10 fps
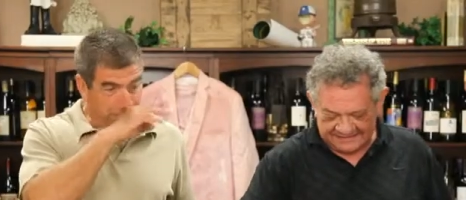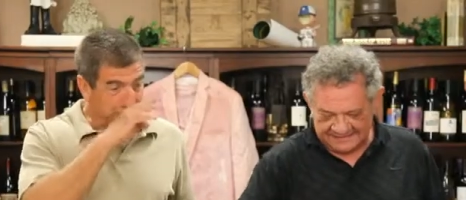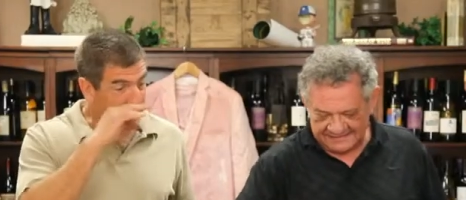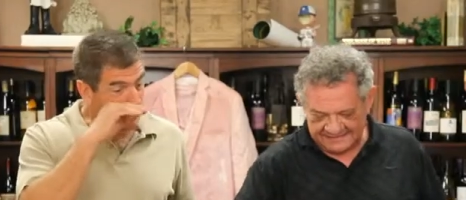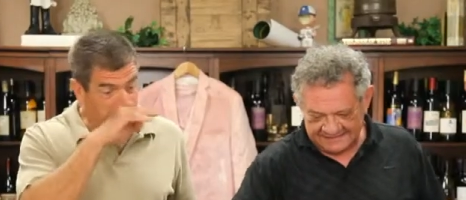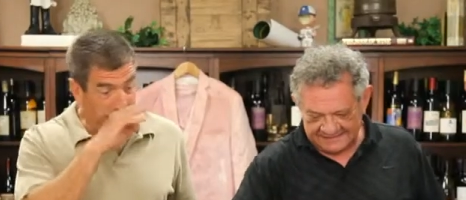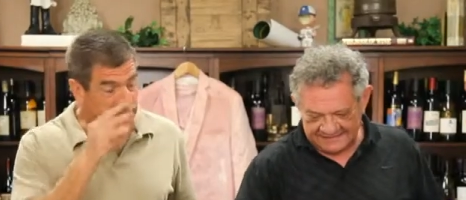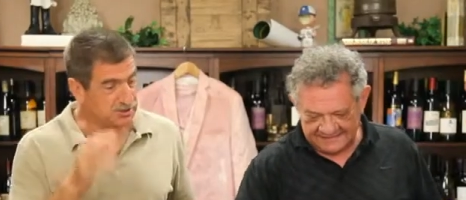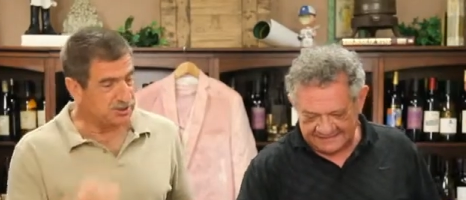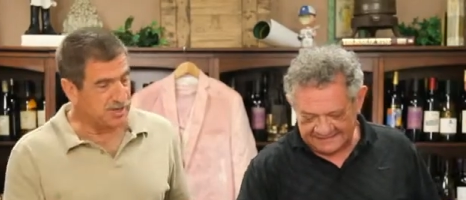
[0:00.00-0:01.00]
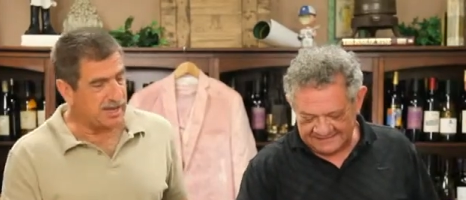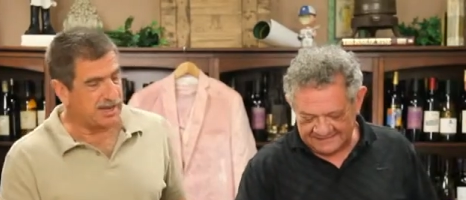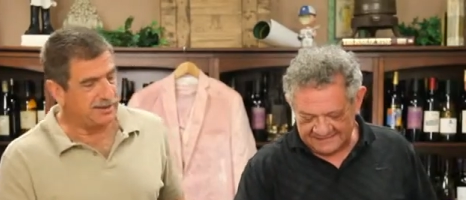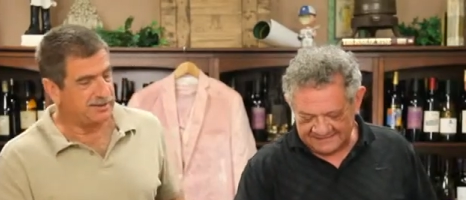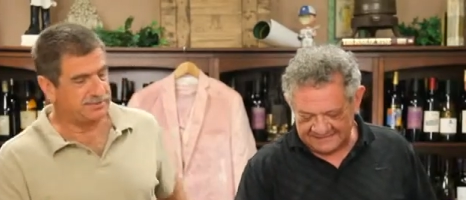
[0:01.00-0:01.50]
Speaker 1: Anyway, so
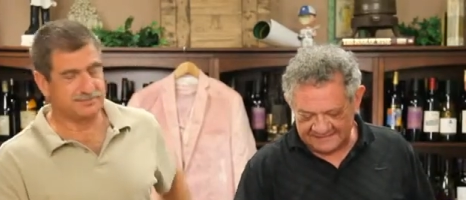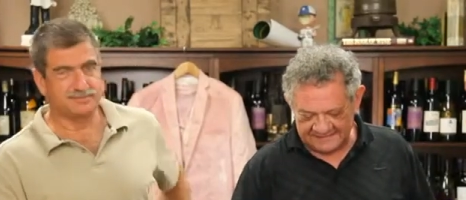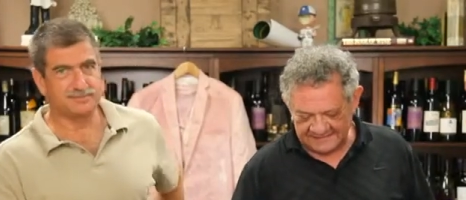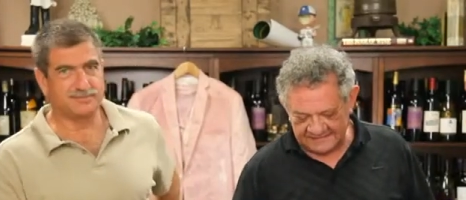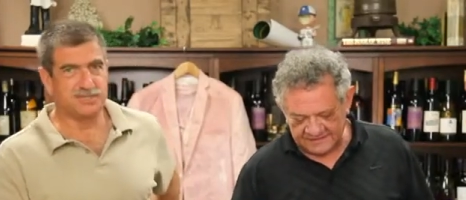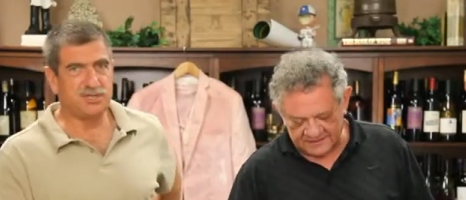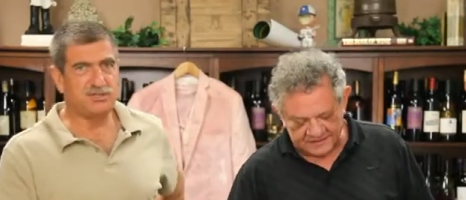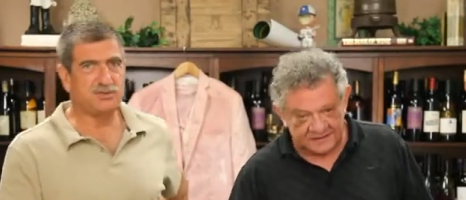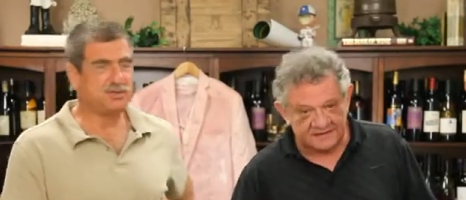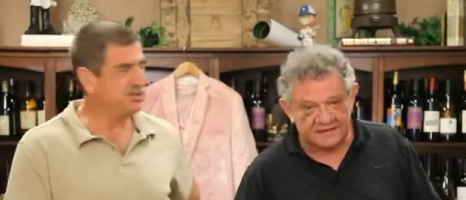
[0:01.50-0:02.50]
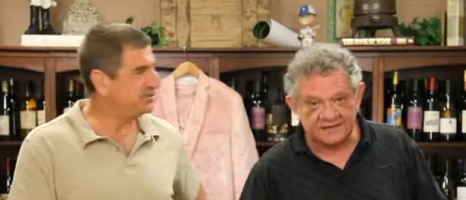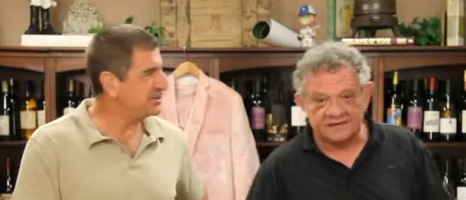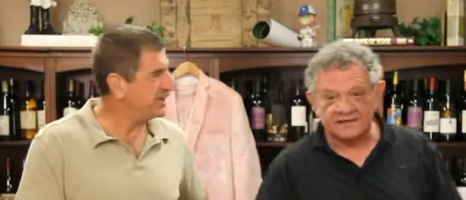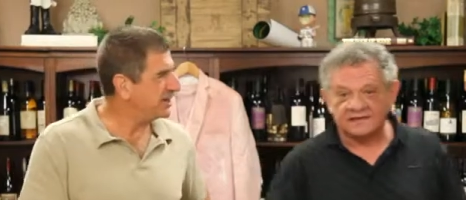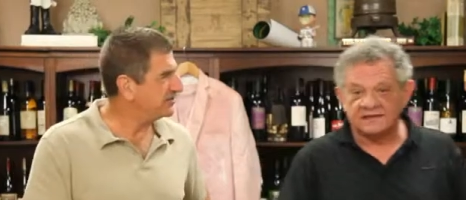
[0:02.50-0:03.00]
Ed, do you did you
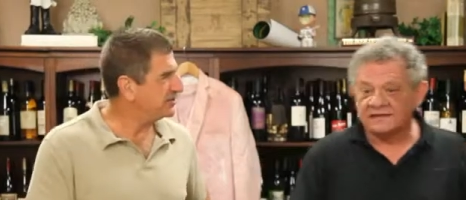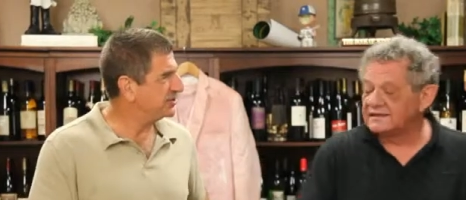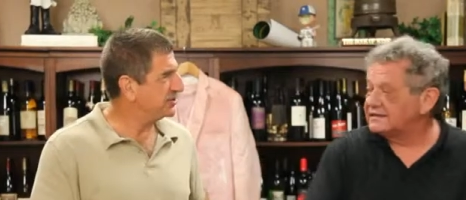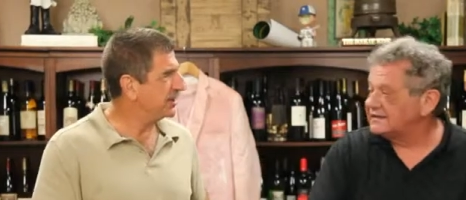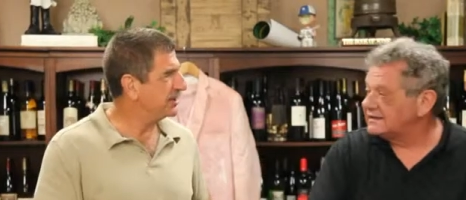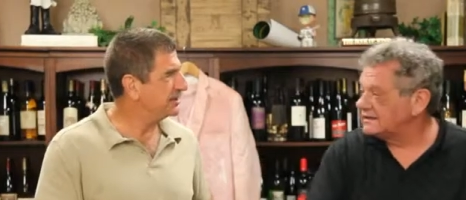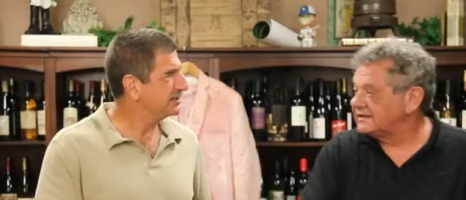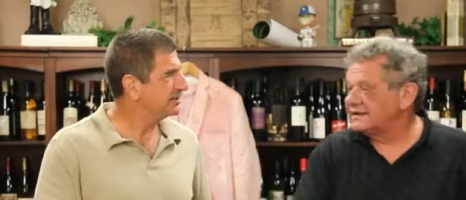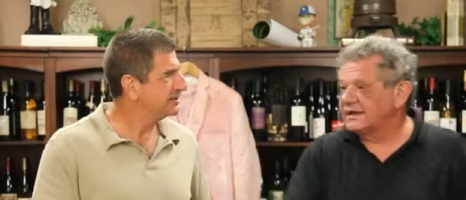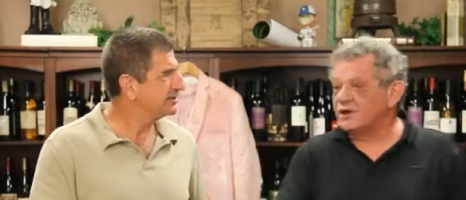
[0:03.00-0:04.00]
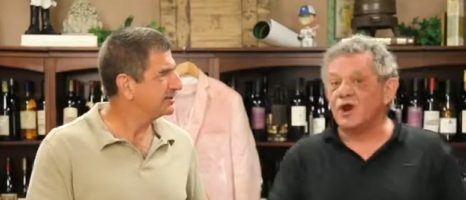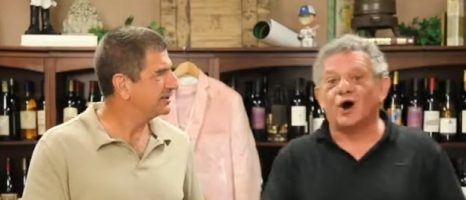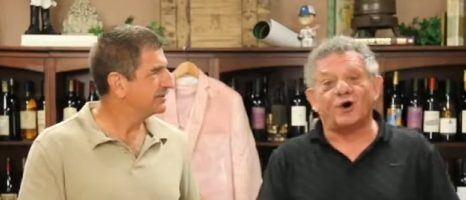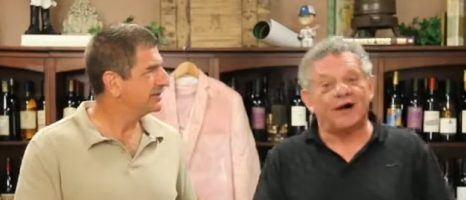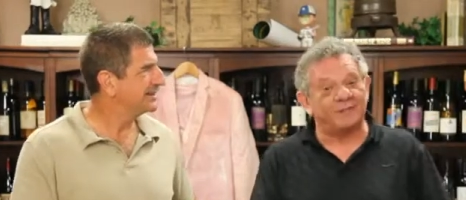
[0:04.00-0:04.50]
see Hundred Foot Journey yet?
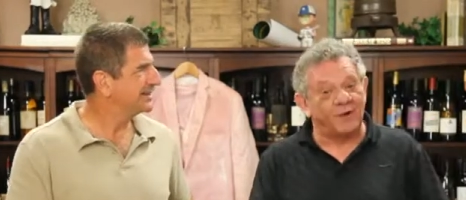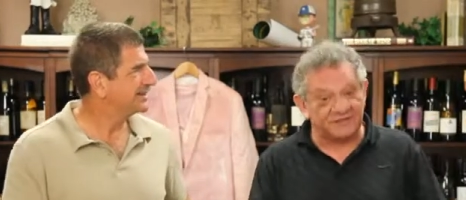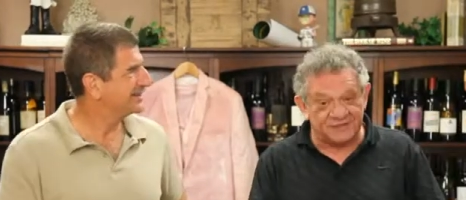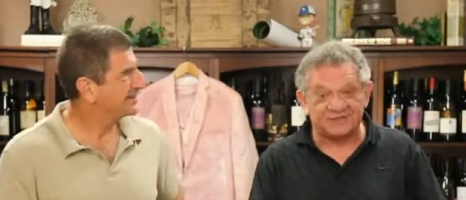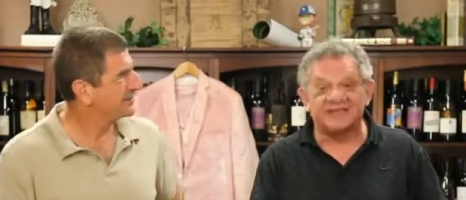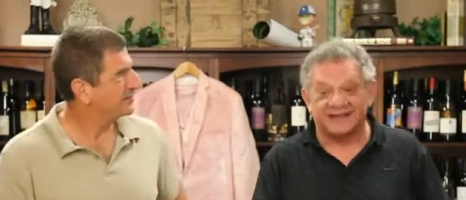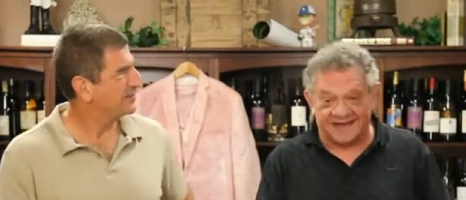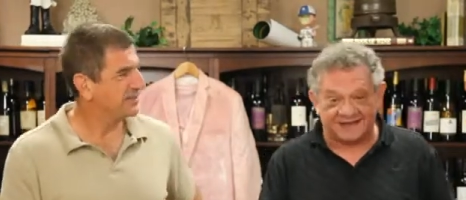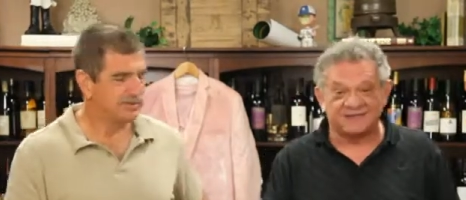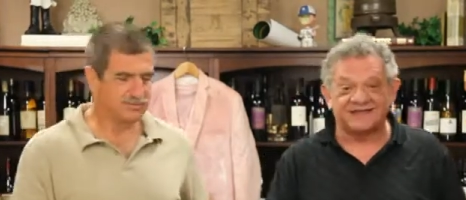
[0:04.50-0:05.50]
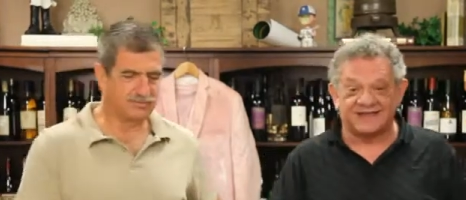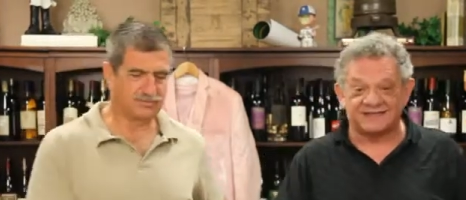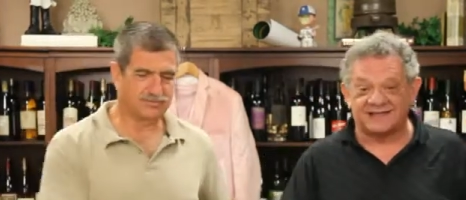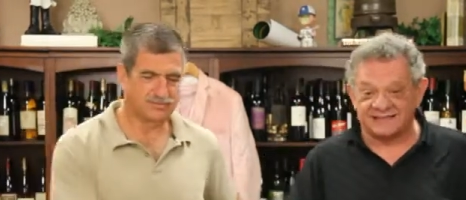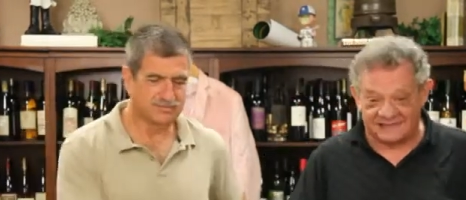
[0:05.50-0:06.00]
No, I want to see it, actually.
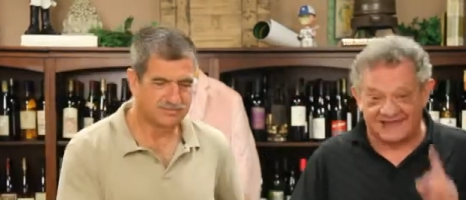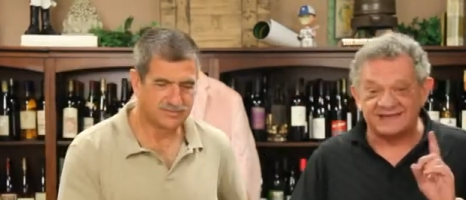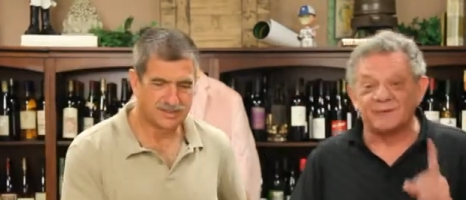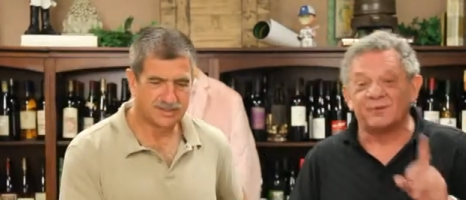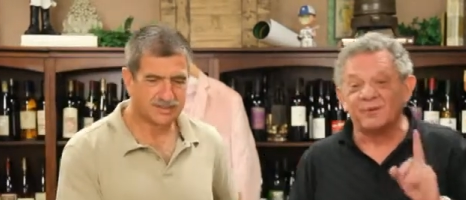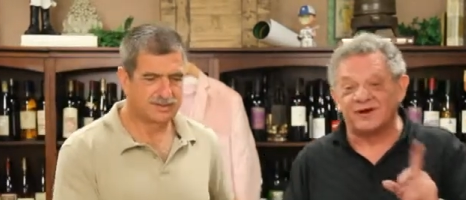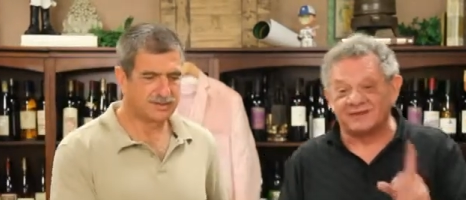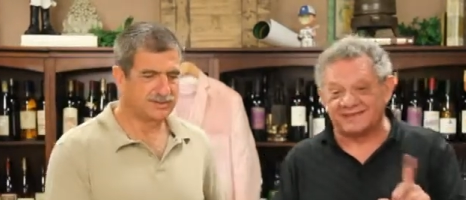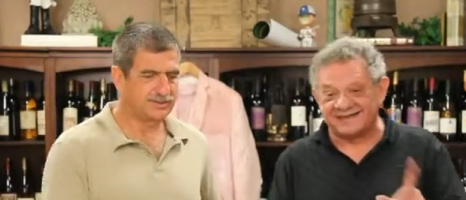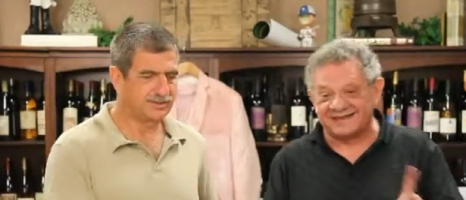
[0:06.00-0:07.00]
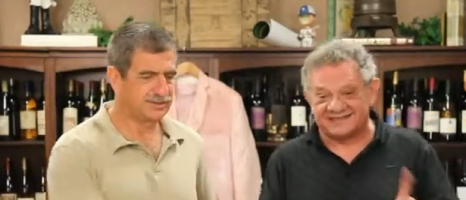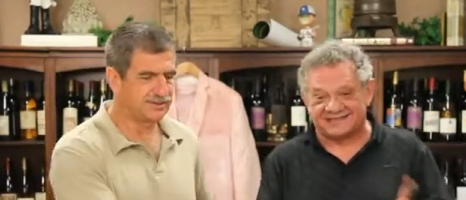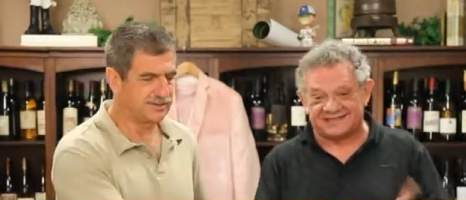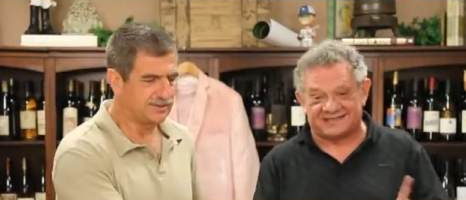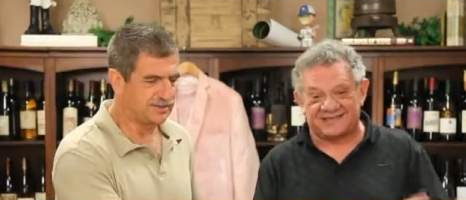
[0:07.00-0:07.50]
That's that's like number one on my list,
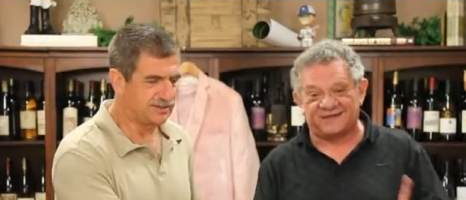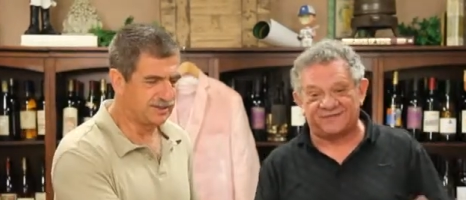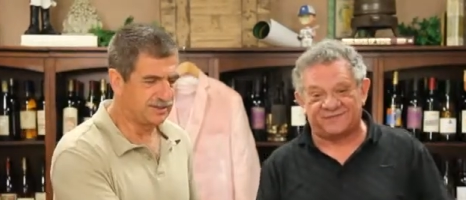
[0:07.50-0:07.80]
is to see Hundred